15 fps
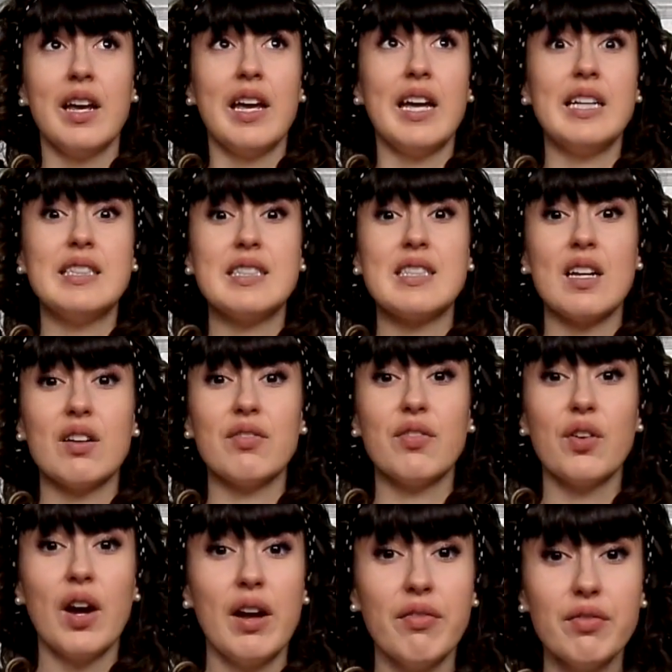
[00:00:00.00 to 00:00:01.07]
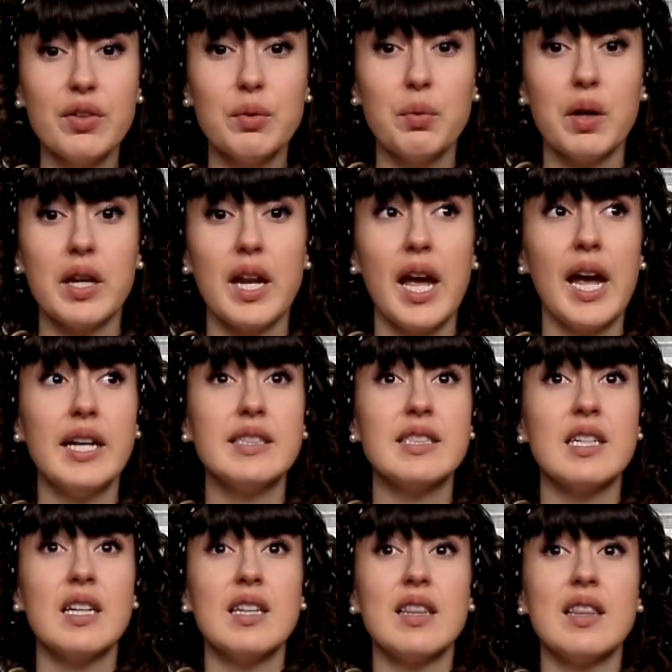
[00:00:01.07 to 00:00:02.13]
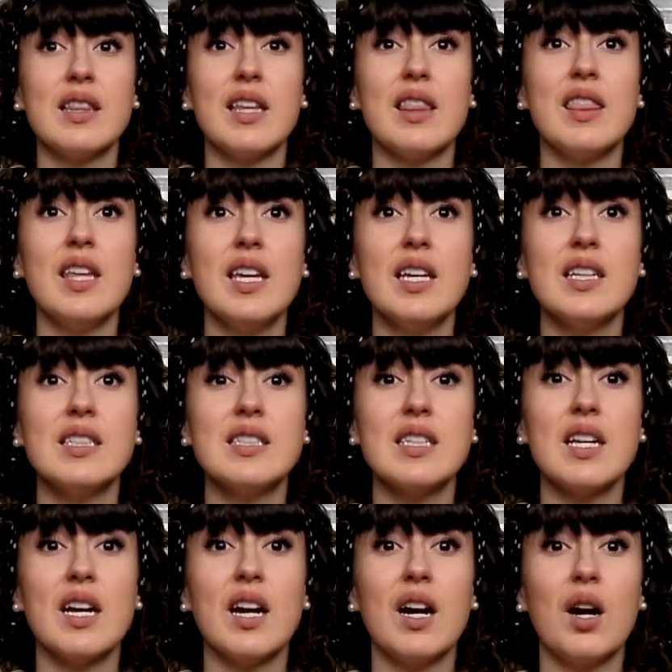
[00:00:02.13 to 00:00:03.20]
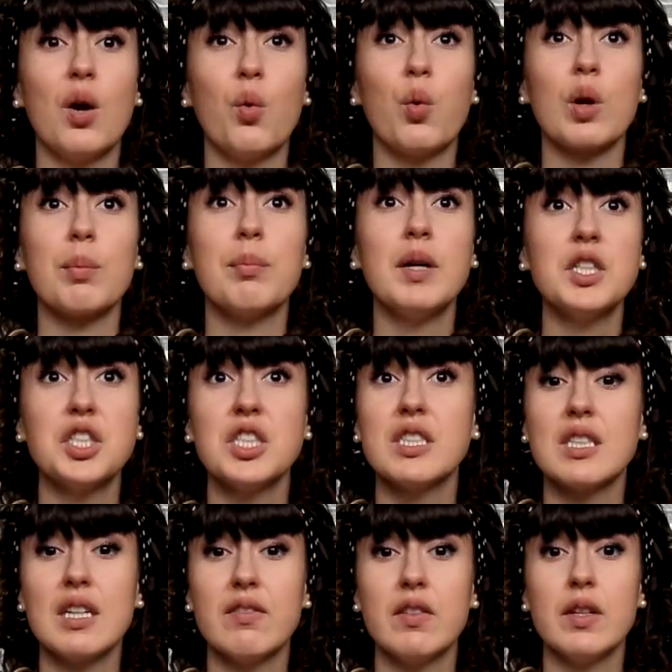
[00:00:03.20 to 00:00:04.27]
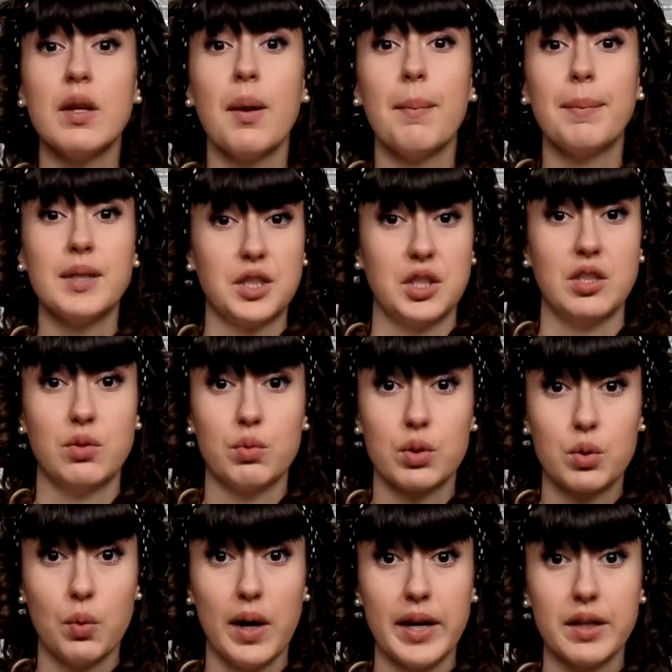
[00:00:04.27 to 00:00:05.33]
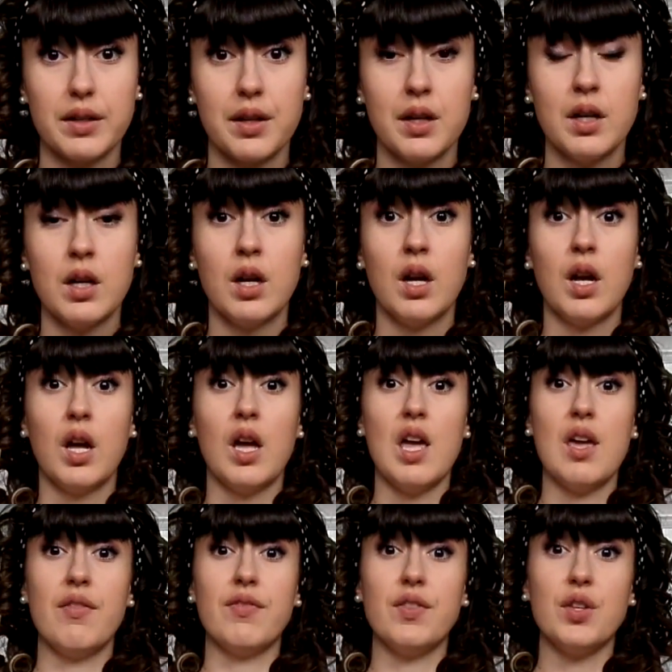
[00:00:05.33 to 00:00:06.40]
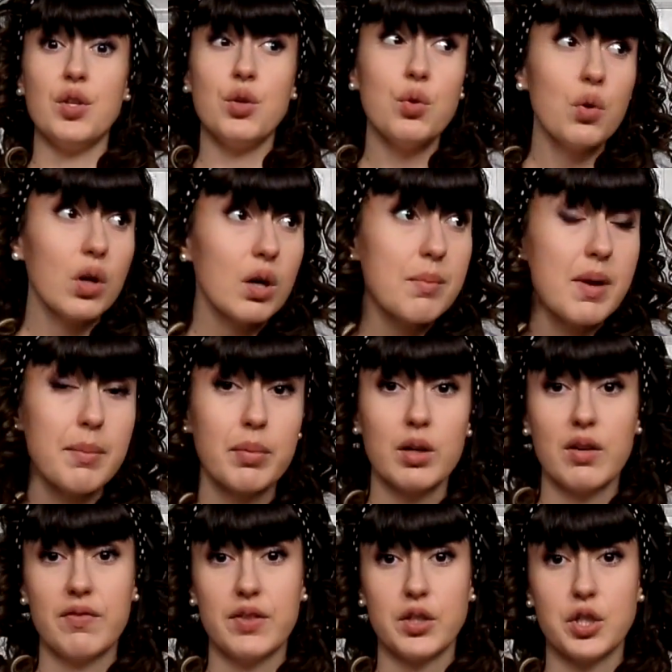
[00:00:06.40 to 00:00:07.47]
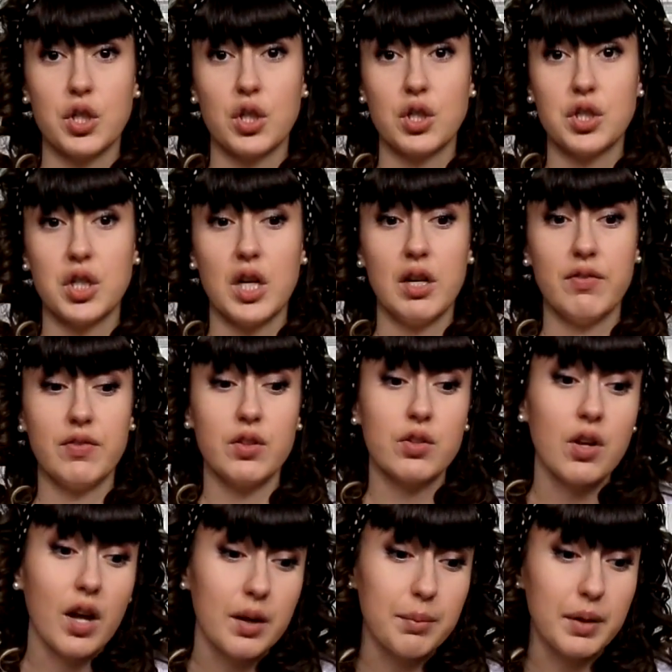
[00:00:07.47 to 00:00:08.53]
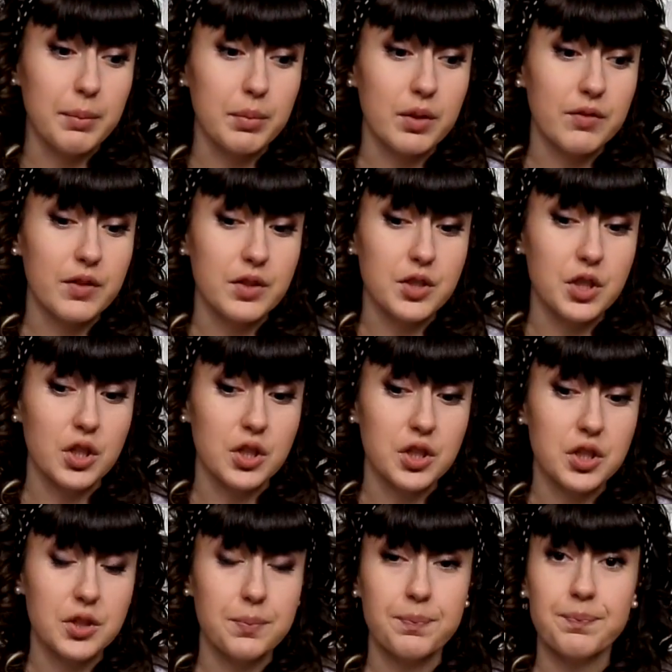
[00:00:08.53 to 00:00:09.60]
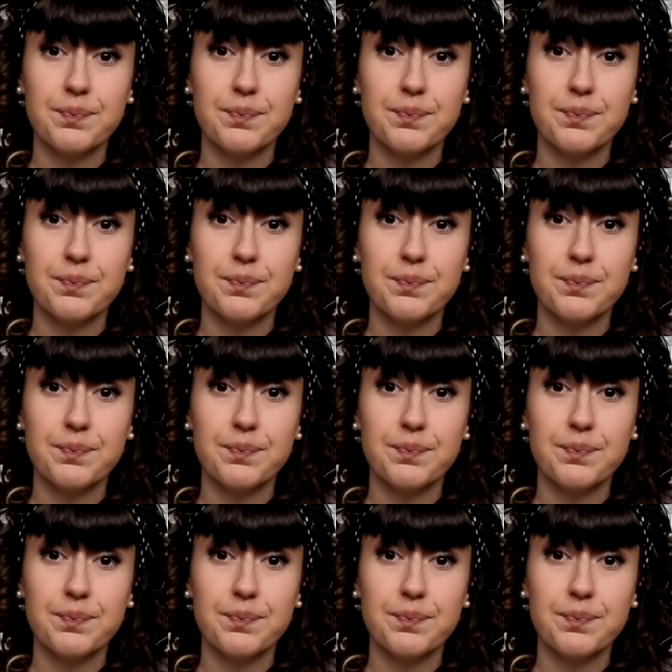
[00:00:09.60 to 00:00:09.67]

It's there for everyone, and the thing is, where much is given, much is required. If you are a member of the church, if you're not a member of the church,